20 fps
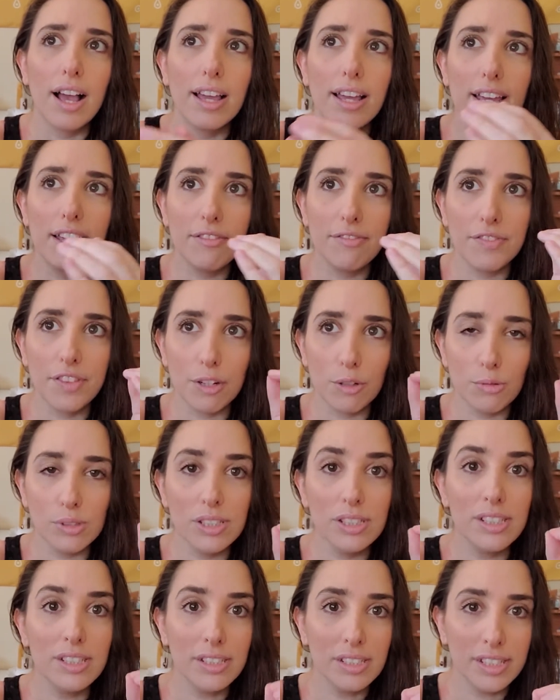If there was
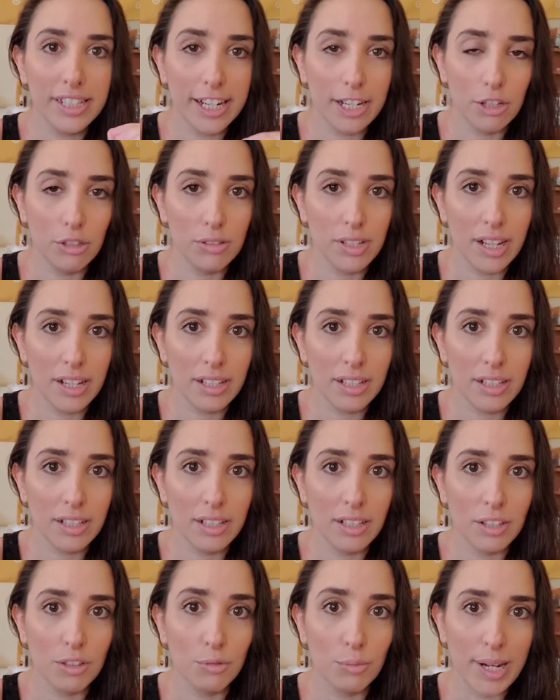this tarot deck
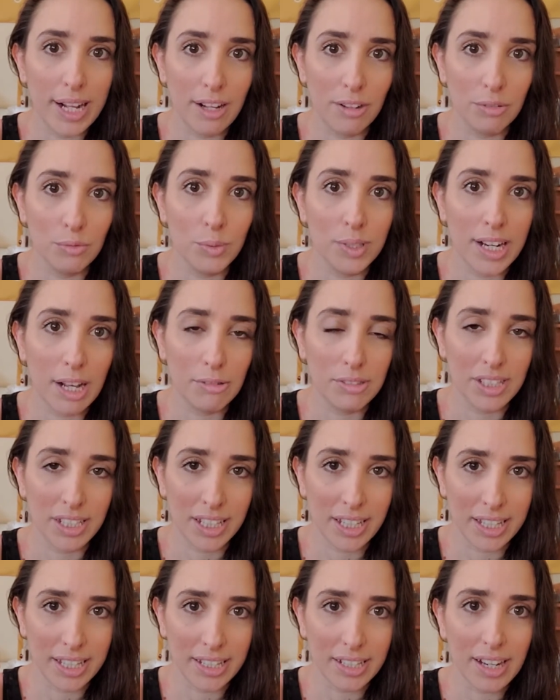around when I was a
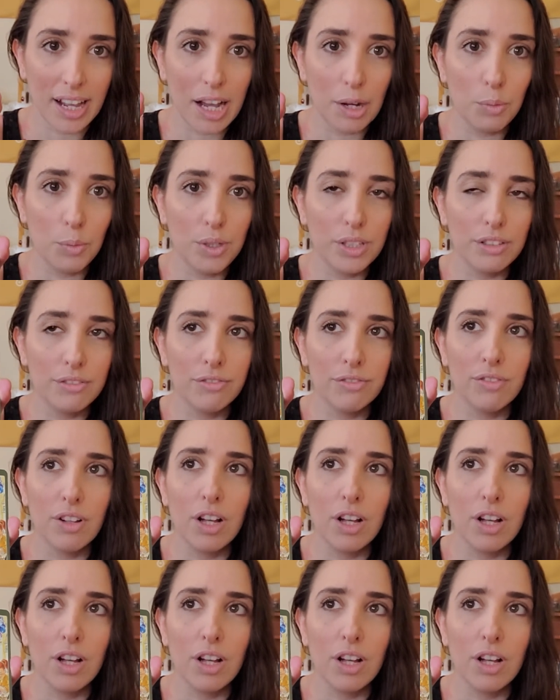kid, I would have